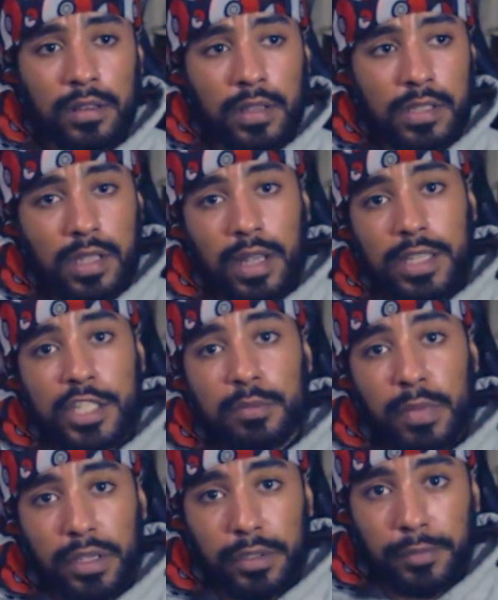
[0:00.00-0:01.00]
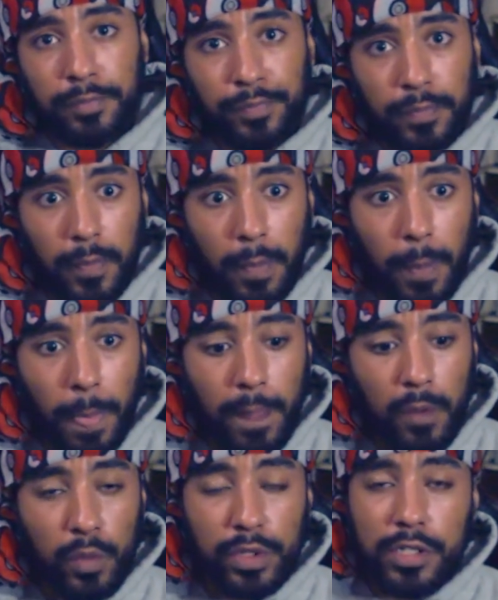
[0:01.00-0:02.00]
the selection menu.
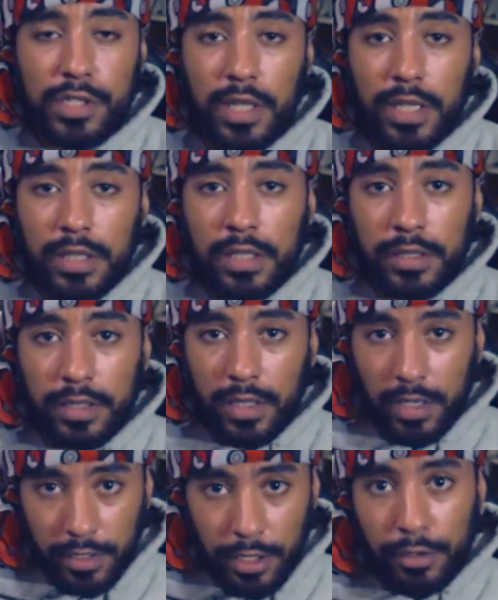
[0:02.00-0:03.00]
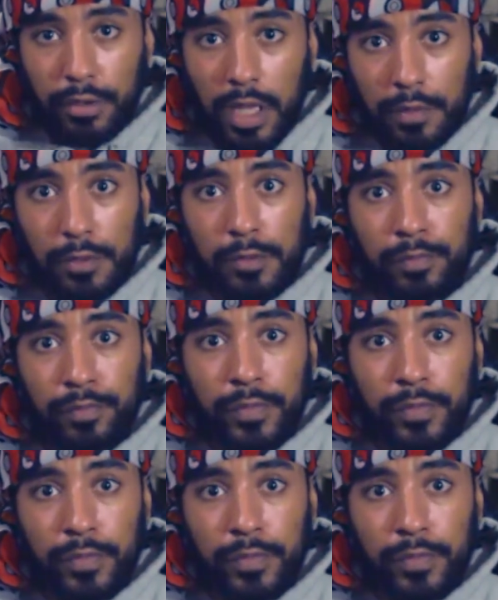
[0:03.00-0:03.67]
When you're selecting another level,